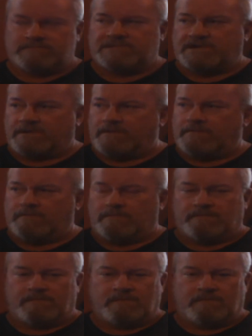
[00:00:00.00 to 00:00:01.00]
so
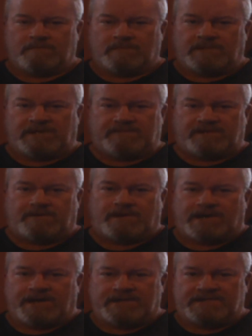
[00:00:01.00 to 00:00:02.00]
even
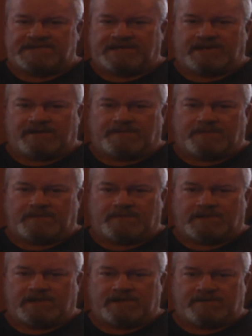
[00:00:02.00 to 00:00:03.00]
though I didn't see
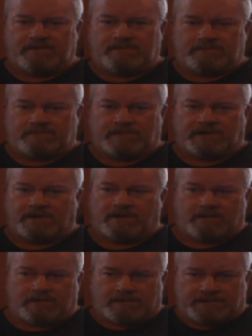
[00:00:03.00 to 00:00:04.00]
nothing, they knew. And
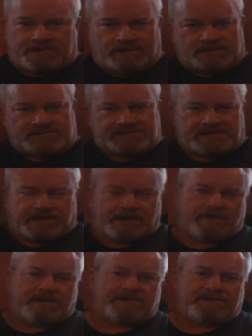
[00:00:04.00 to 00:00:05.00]
all the dogs in the
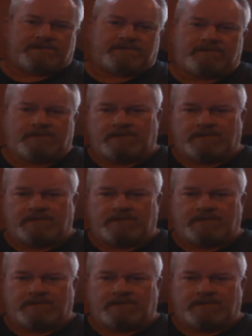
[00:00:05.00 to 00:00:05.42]
area knew.